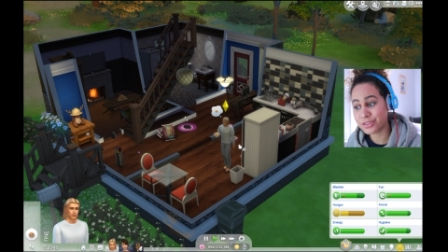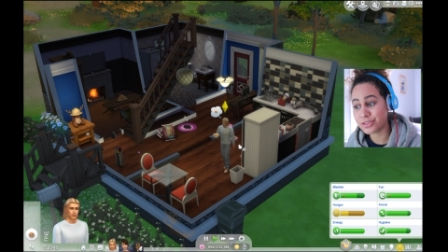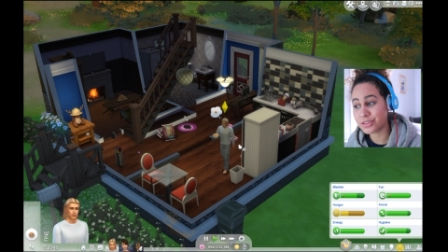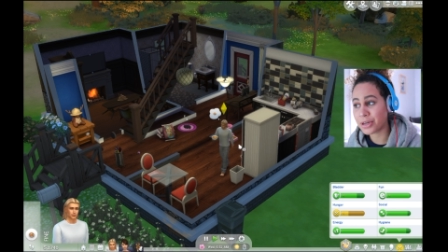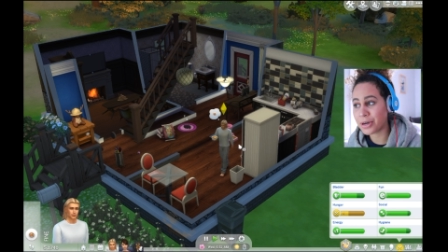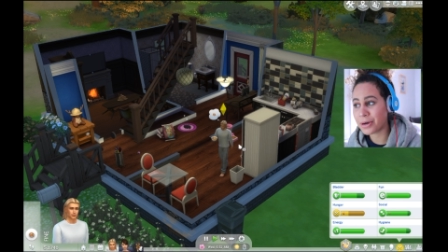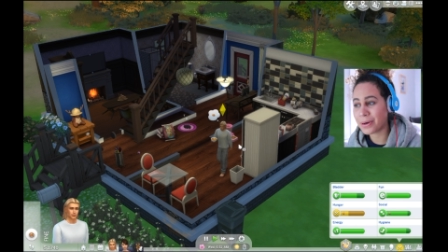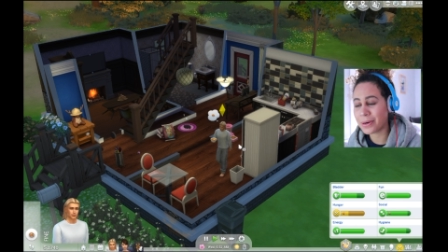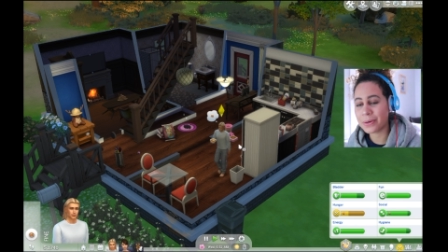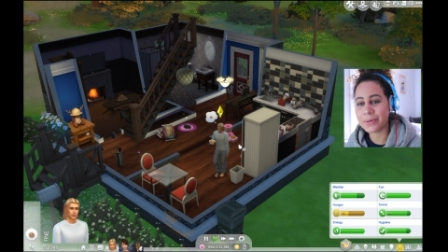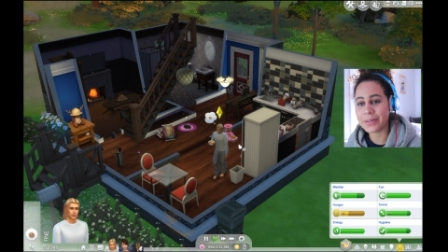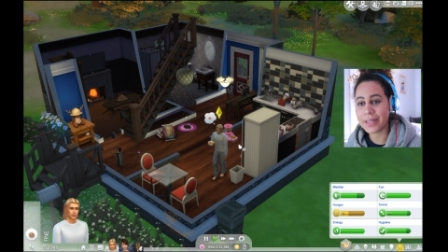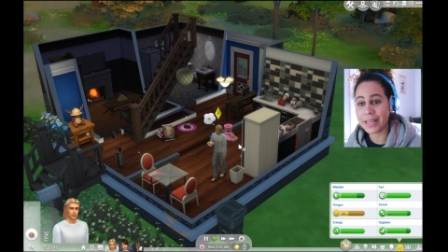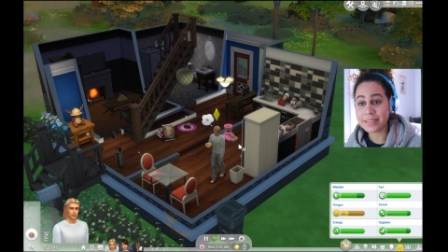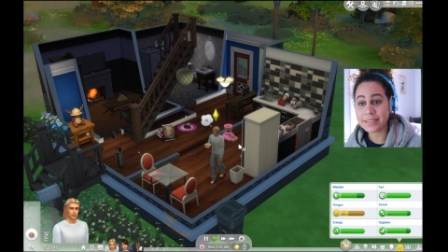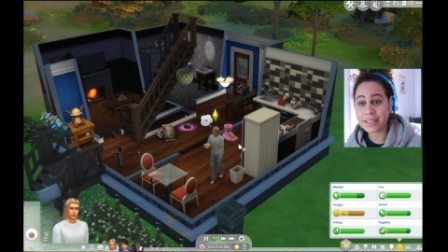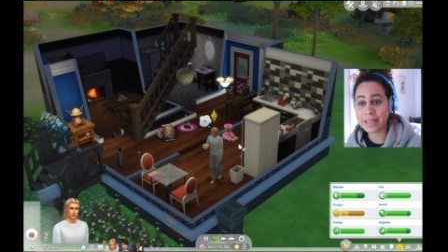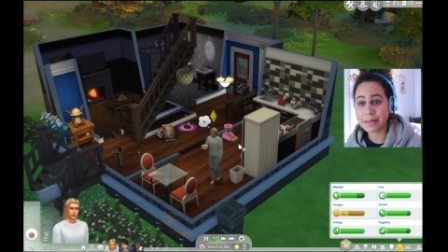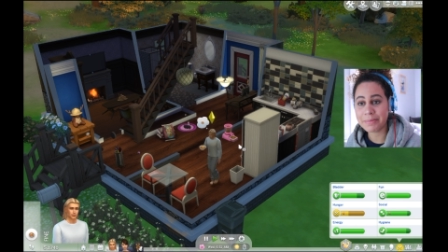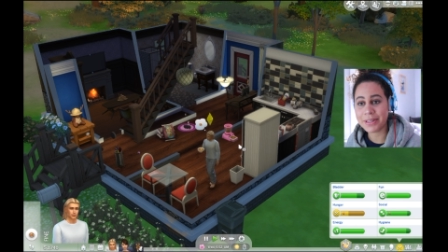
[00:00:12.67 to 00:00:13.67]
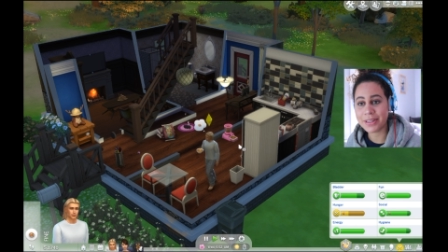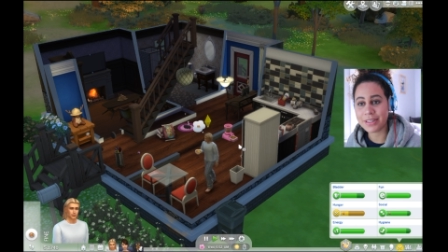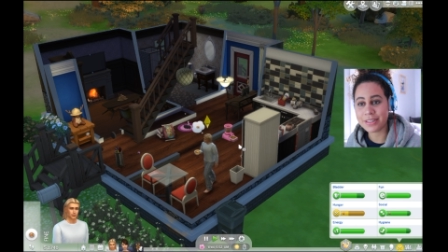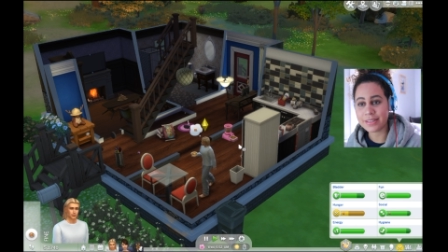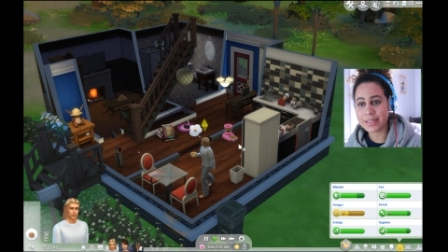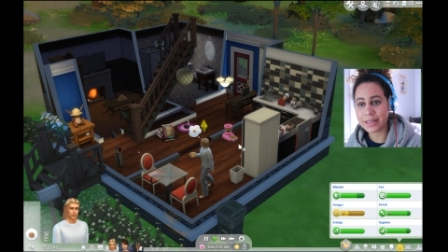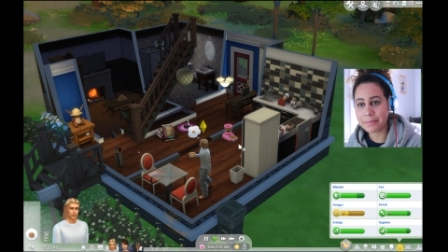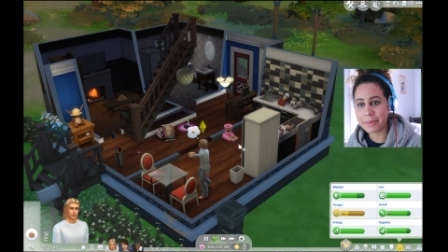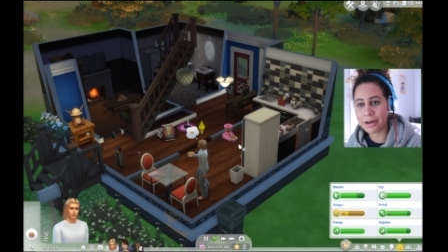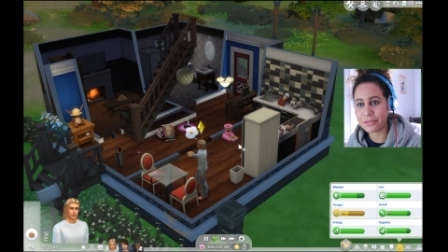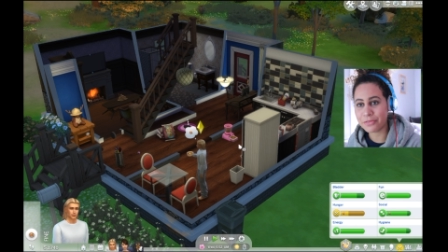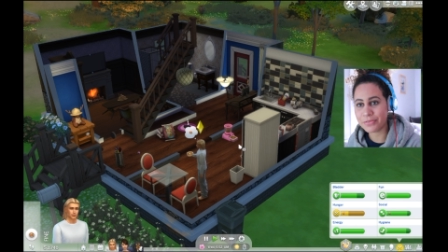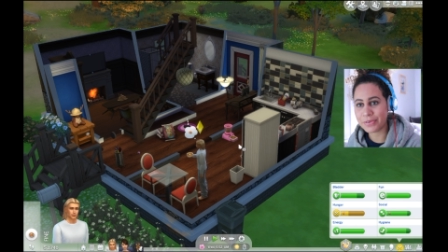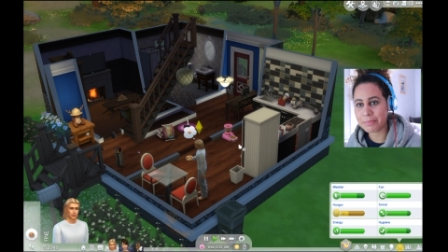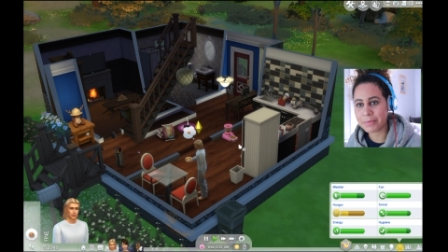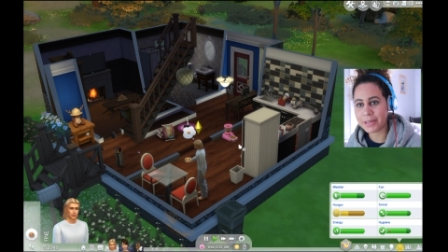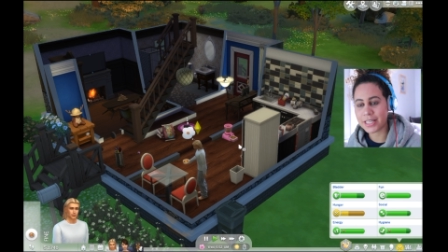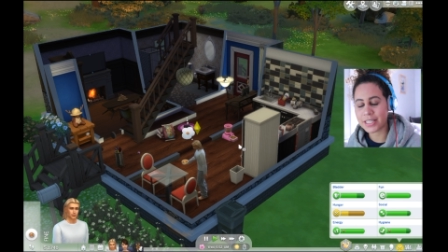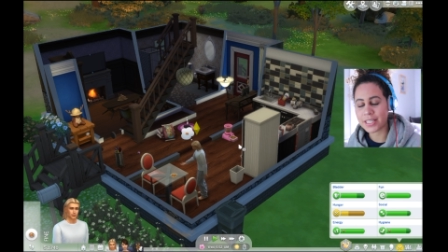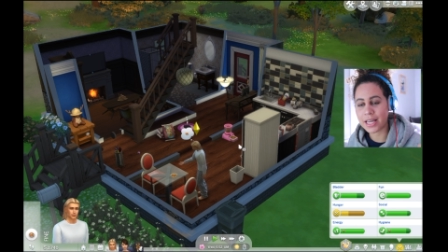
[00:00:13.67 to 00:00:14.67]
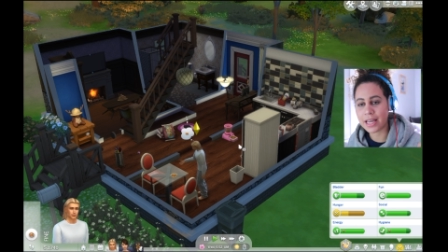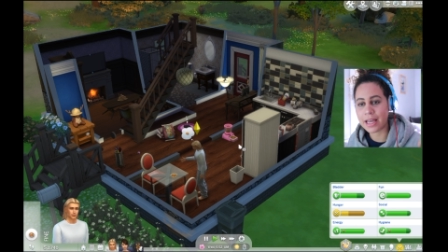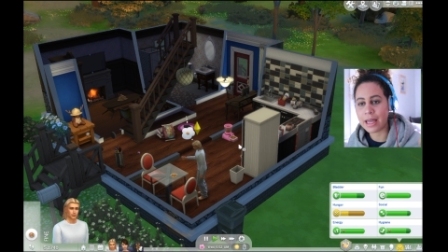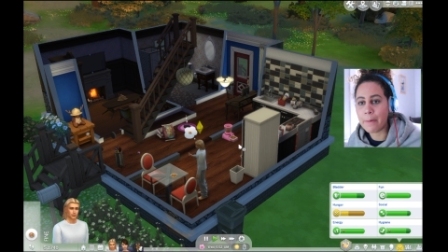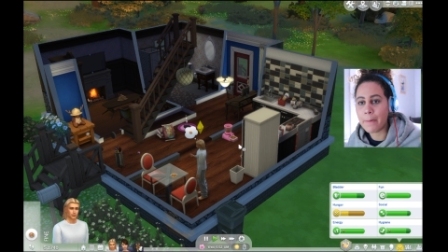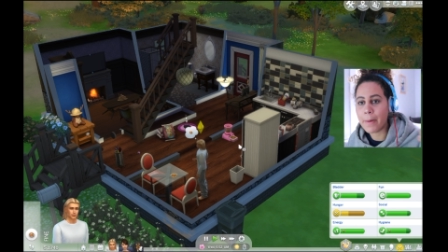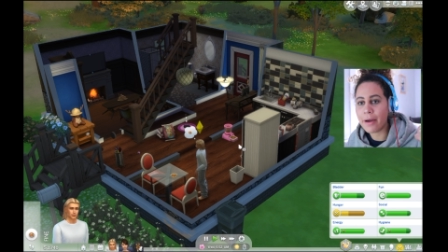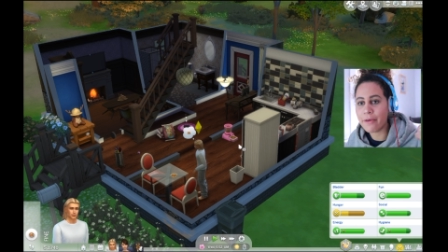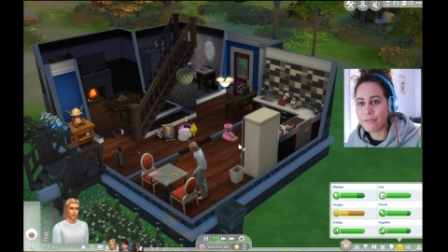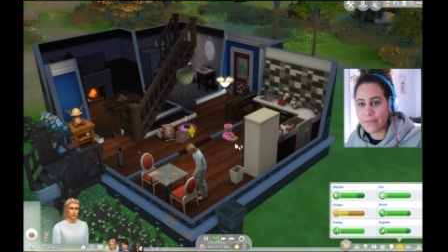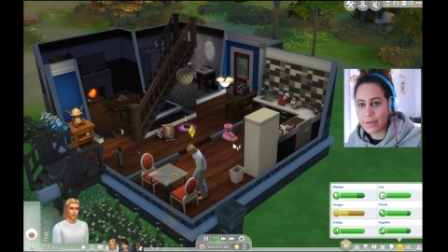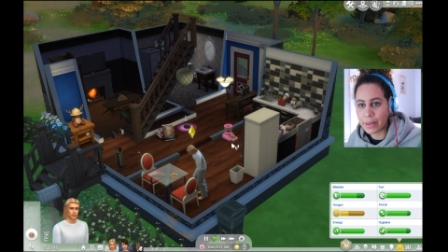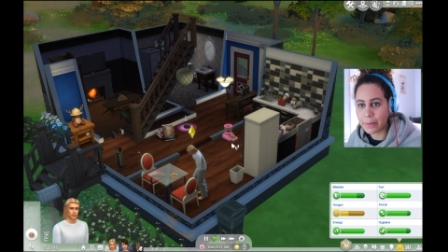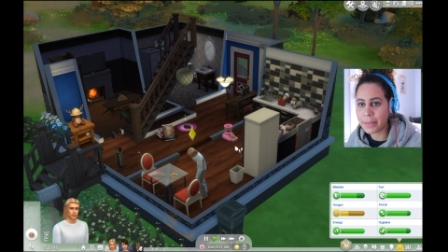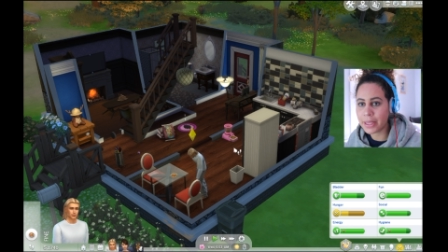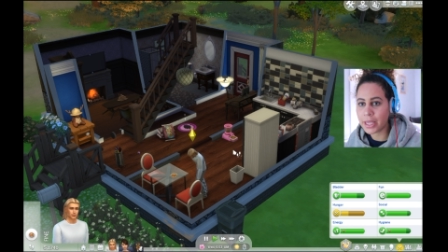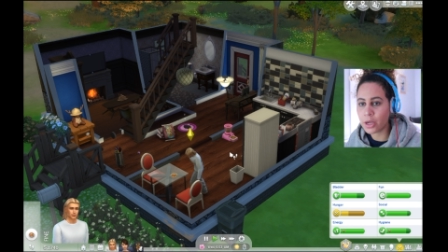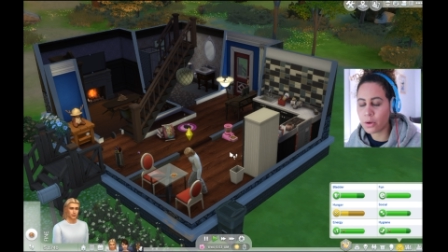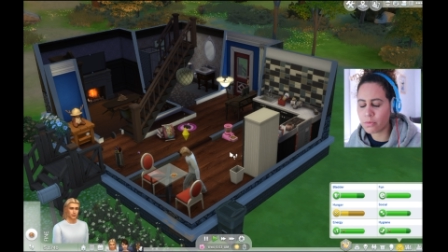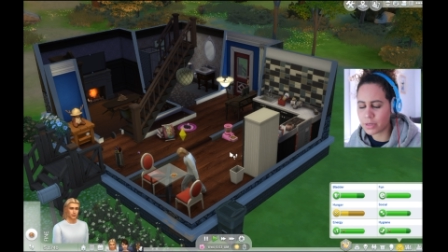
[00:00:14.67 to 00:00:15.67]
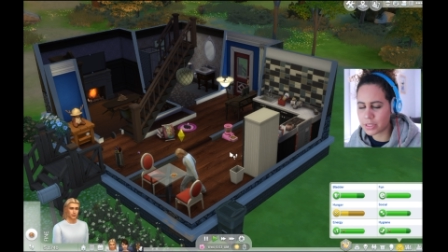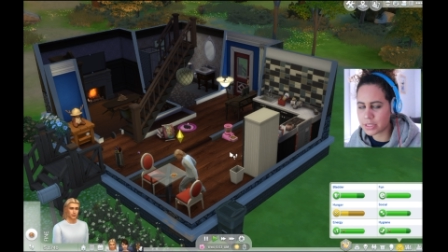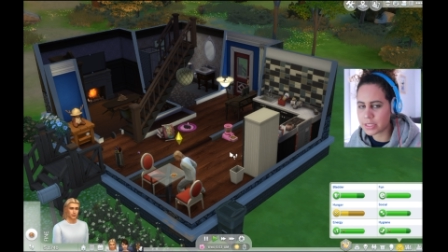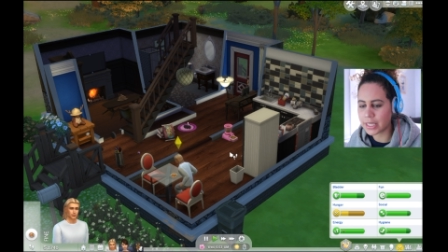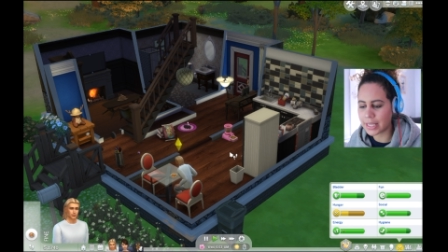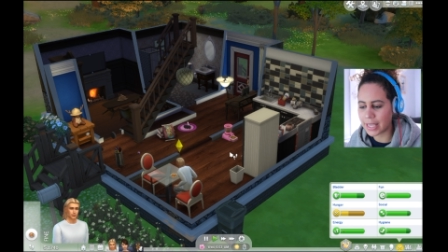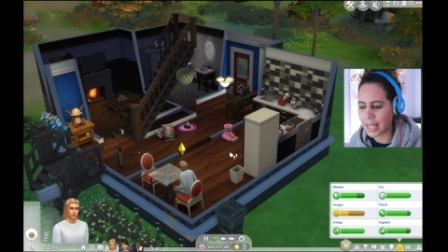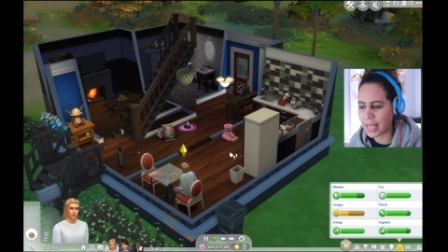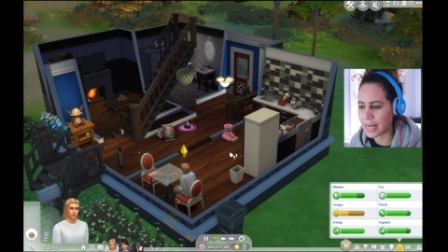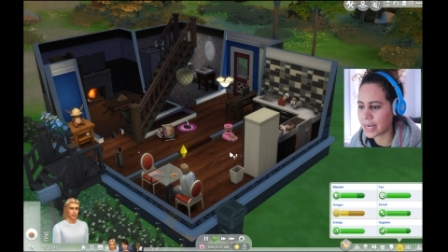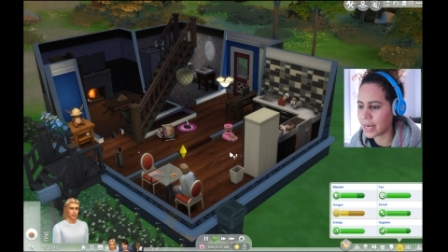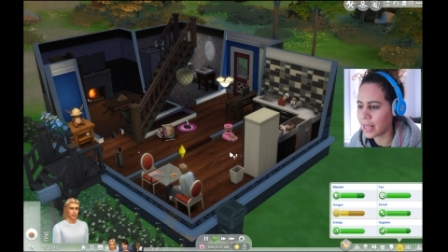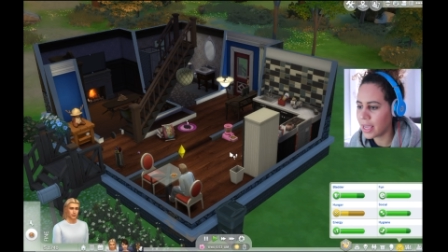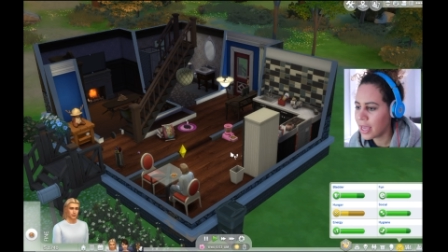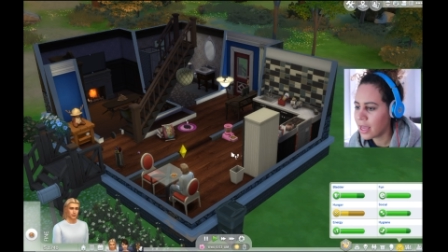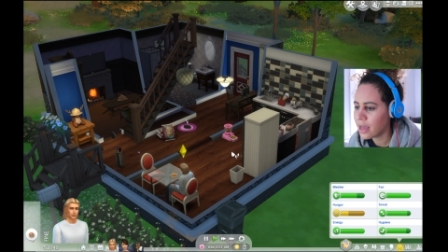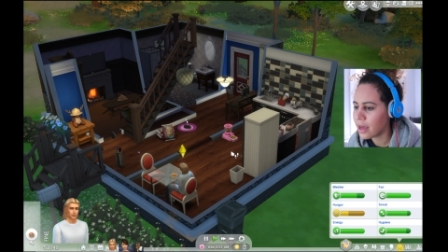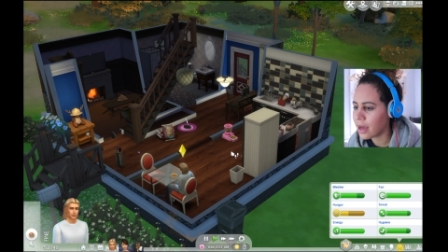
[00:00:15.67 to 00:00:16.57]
So yes, I am in the same outfit because I am filming once again,